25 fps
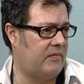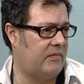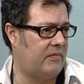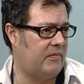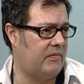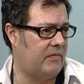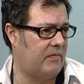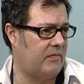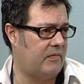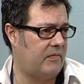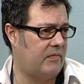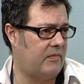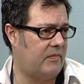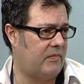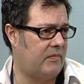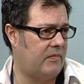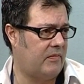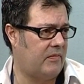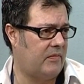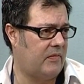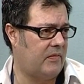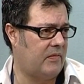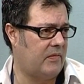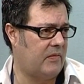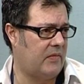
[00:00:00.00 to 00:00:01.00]

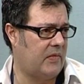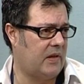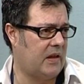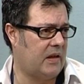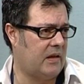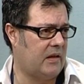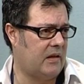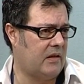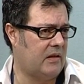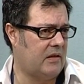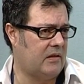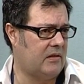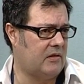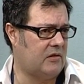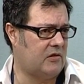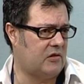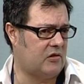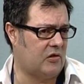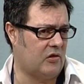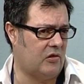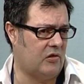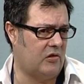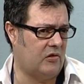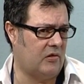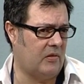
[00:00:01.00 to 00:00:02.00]
Mm-hmm.
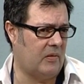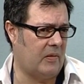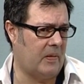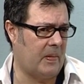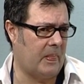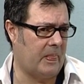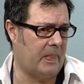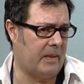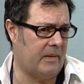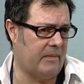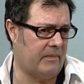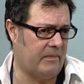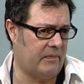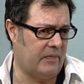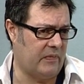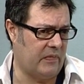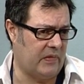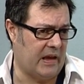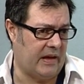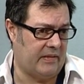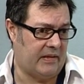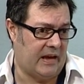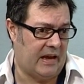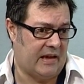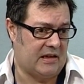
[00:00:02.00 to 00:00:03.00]
So
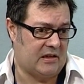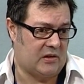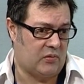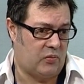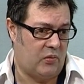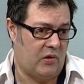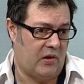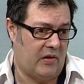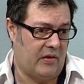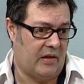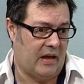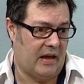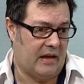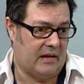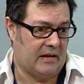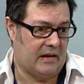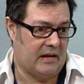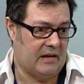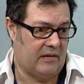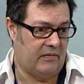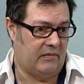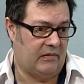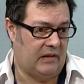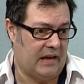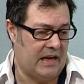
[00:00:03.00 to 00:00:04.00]
that that's where that
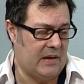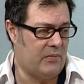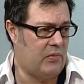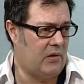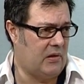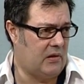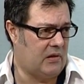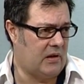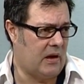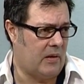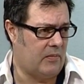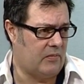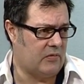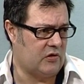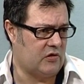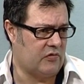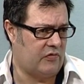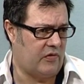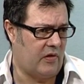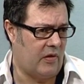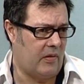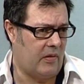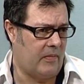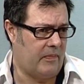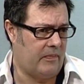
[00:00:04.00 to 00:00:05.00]
kind of label comes
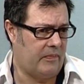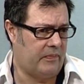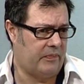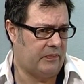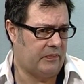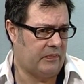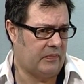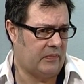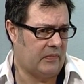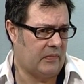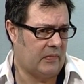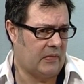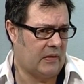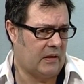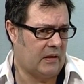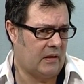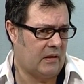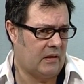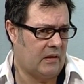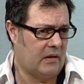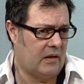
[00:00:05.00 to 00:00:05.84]
from. Yeah.